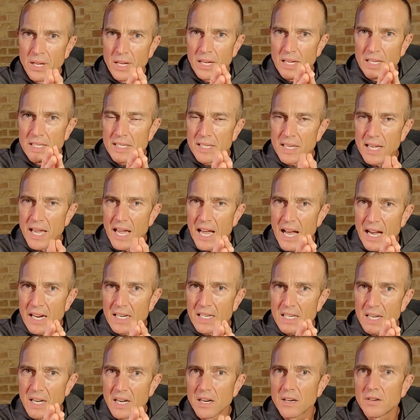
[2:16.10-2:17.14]
It's the
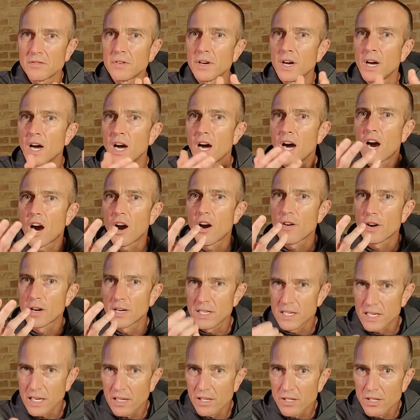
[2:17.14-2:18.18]
act of our
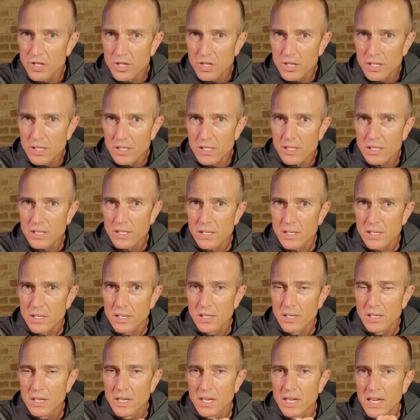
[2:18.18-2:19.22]
intelligence,
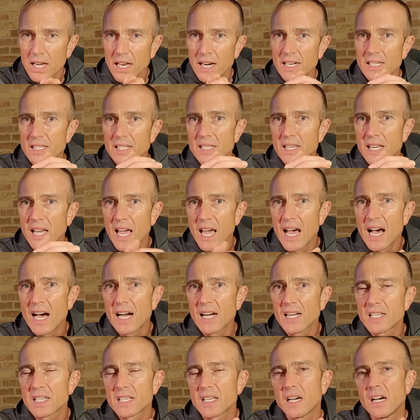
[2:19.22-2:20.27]
and it's the
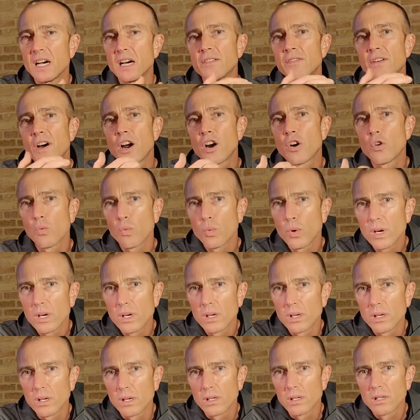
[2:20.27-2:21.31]
act of our
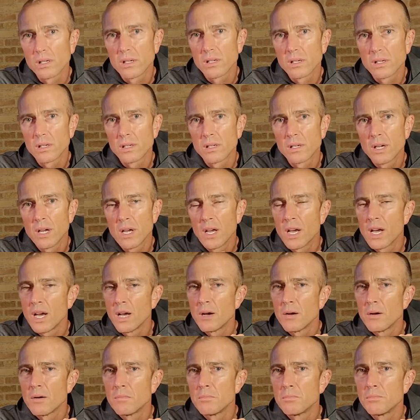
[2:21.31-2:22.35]
will.
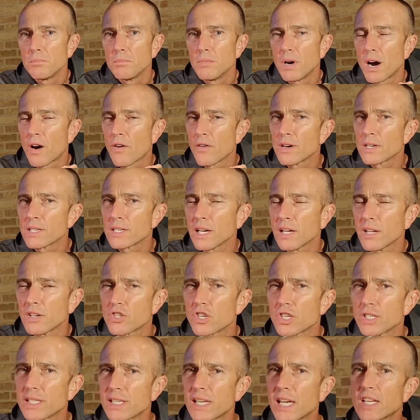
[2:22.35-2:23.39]
Our
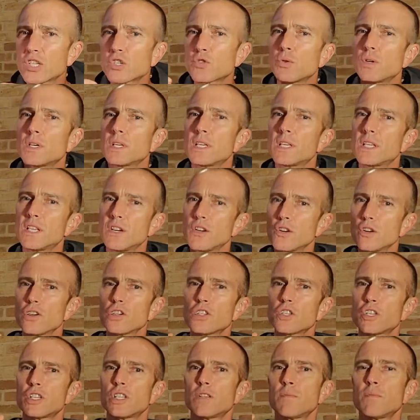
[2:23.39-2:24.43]
intelligence has to adhere
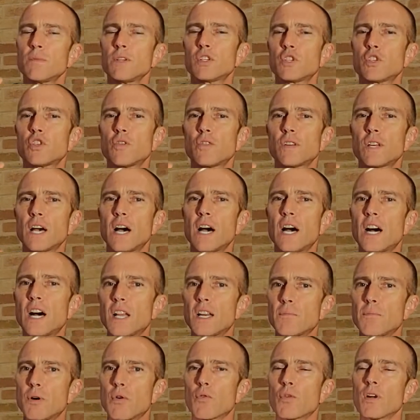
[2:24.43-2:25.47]
to the mystery of
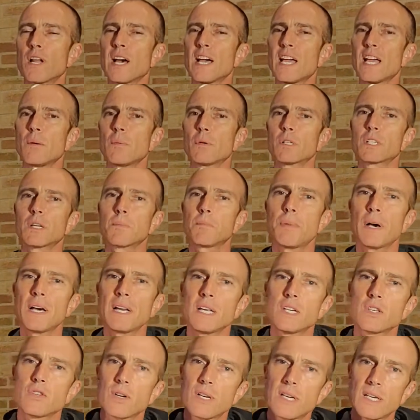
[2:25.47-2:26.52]
God, but we're not able to
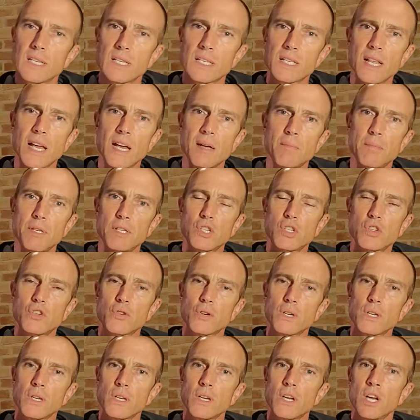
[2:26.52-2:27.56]
penetrate into that
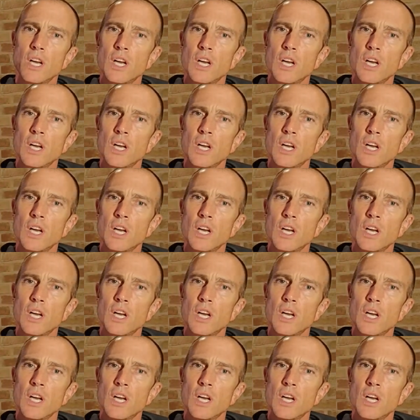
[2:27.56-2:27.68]
mystery.